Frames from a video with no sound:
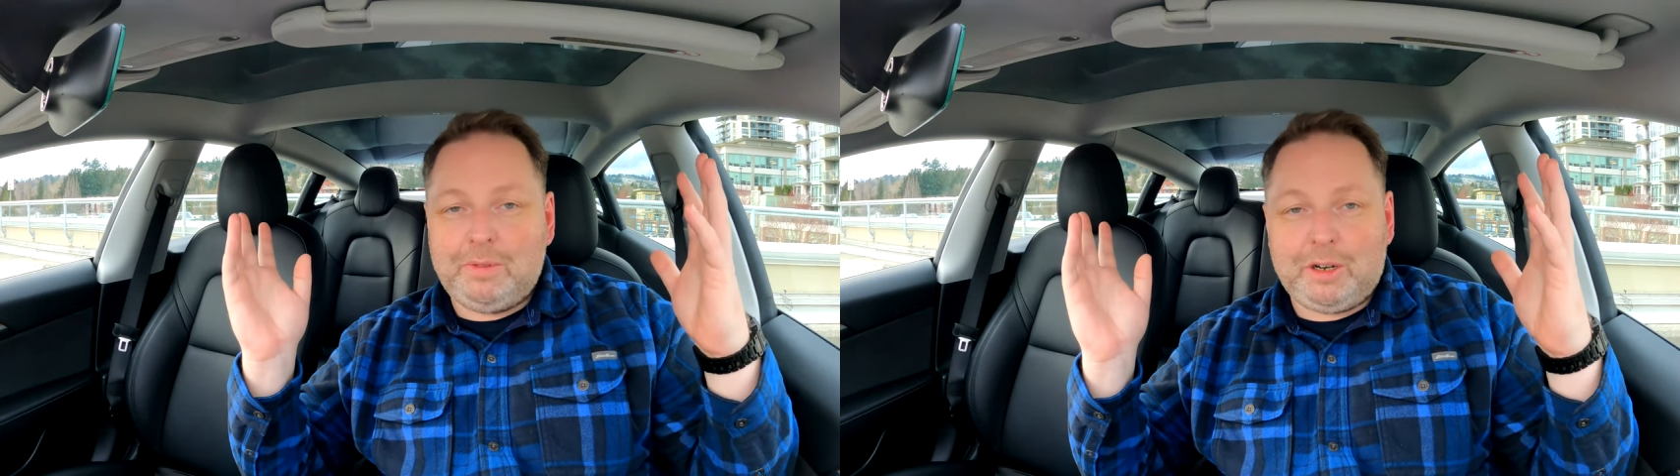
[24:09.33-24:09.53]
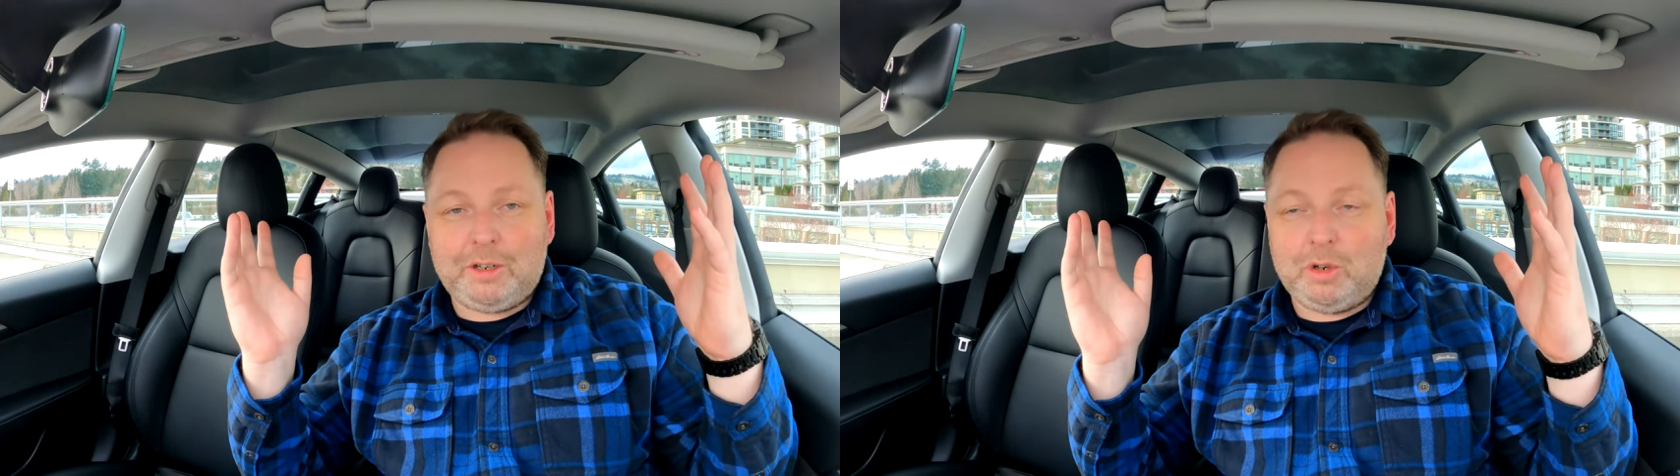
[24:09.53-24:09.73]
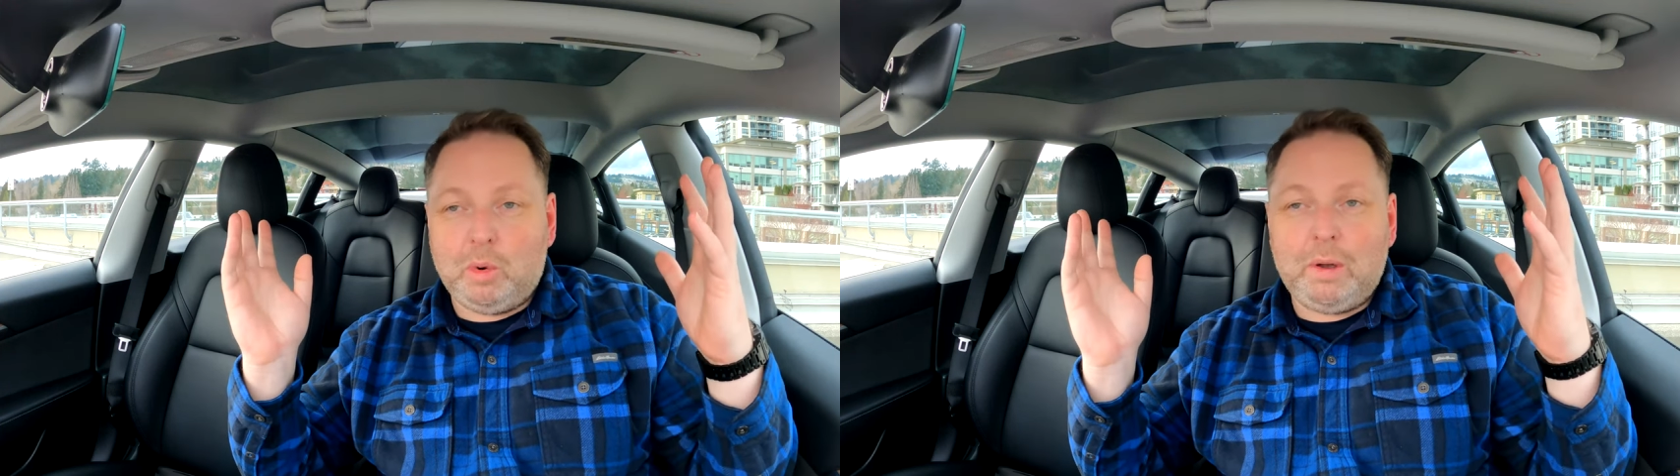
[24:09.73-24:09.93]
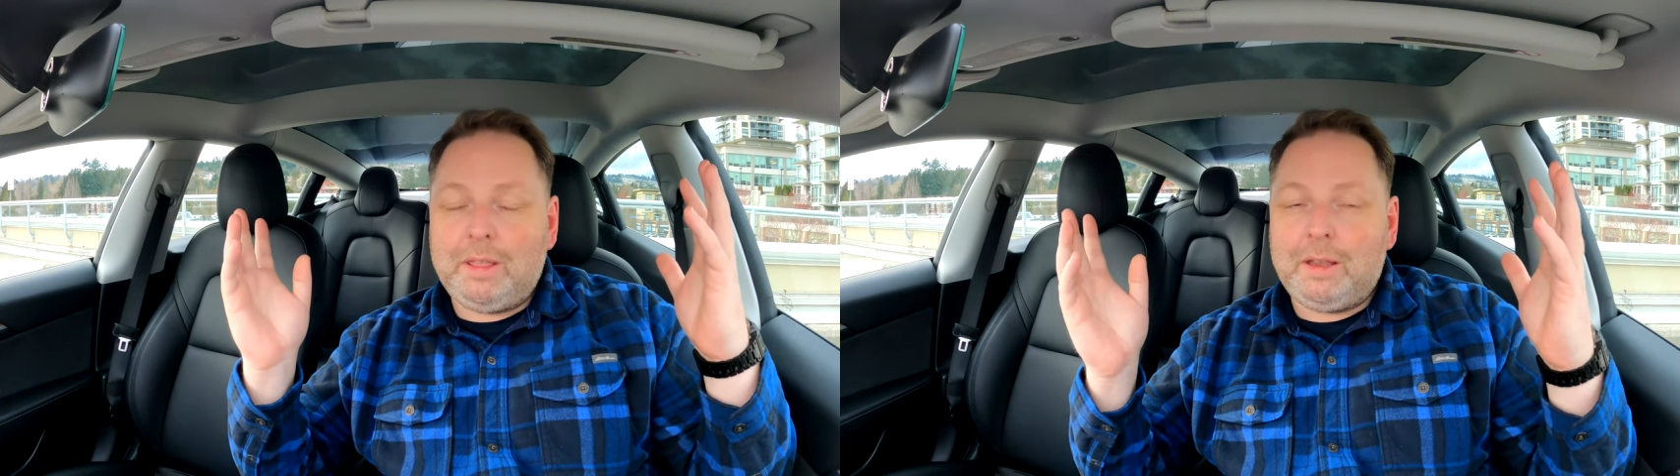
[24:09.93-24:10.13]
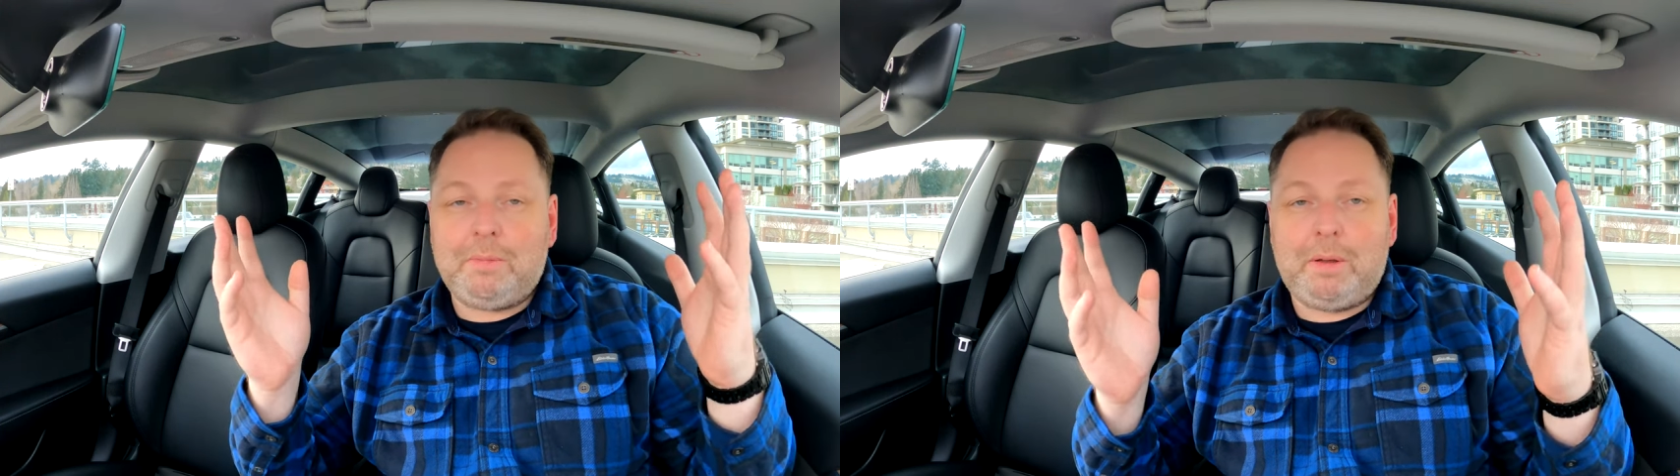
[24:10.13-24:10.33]
There's no
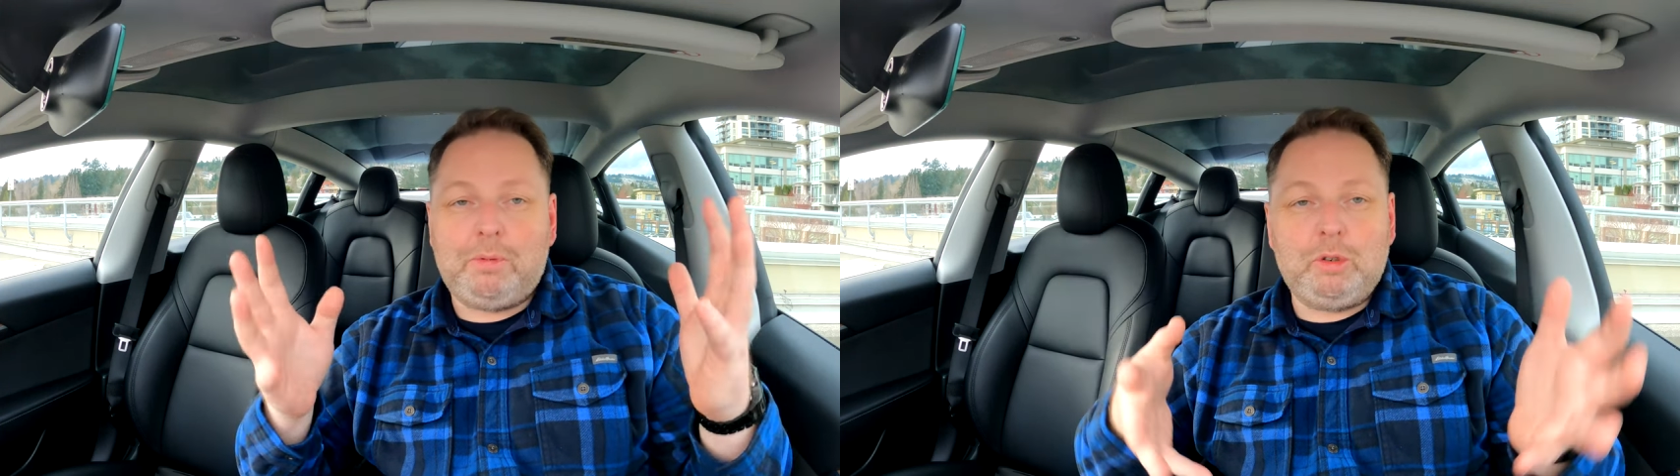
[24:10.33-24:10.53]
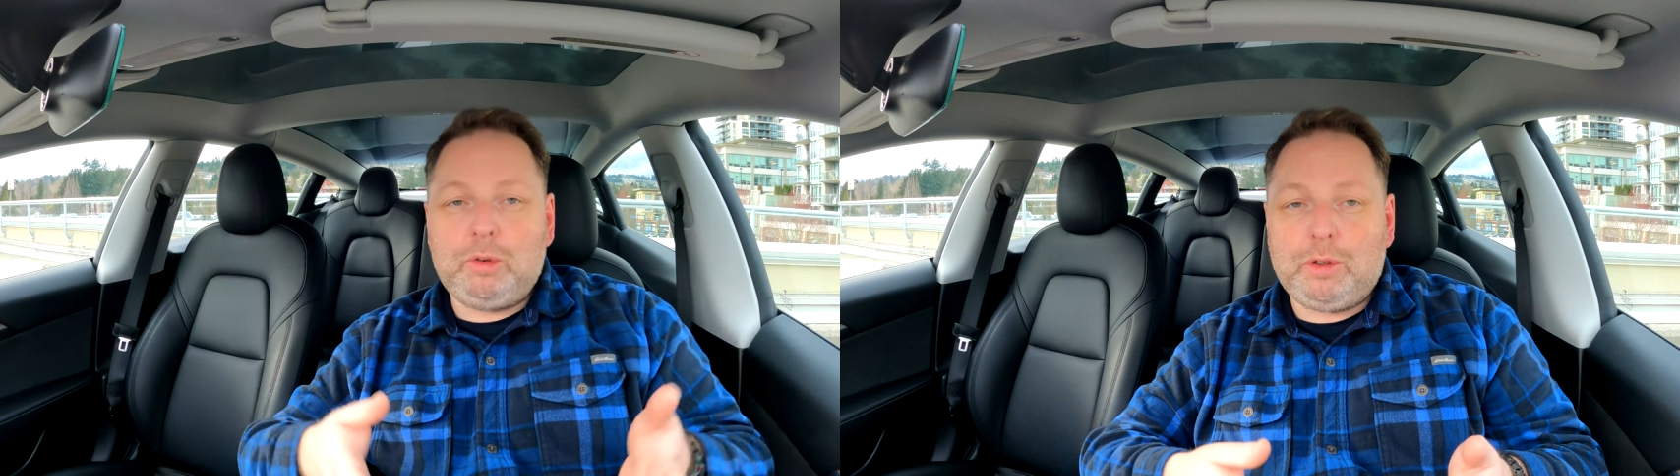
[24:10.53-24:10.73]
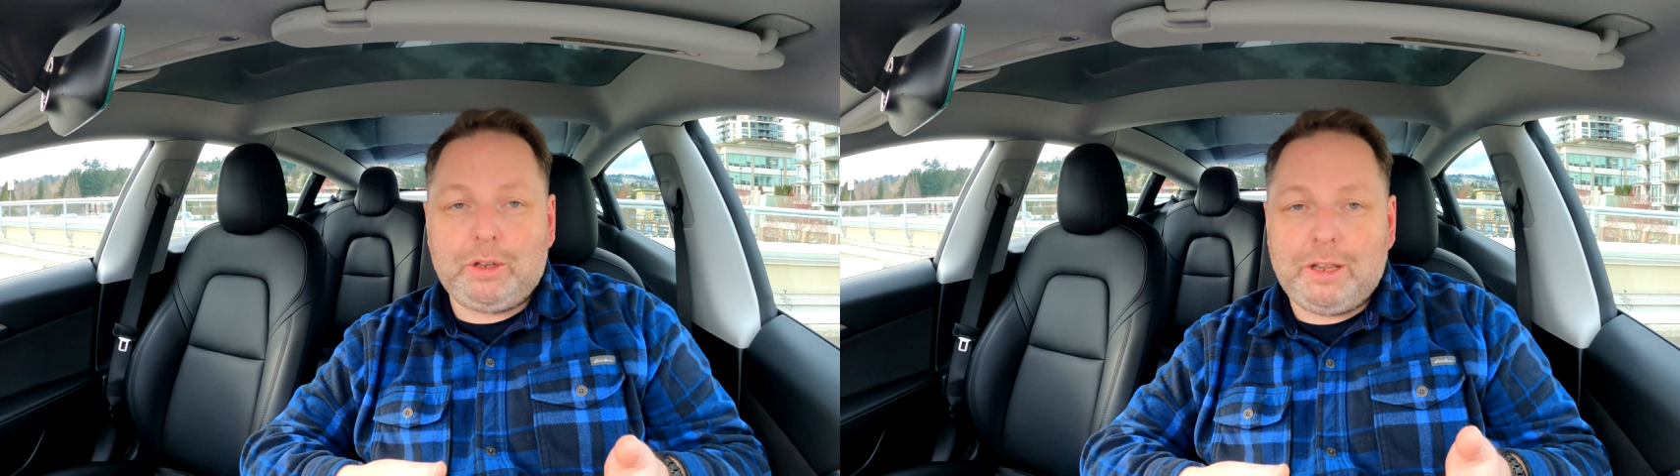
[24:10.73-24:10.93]
way that my Bluetooth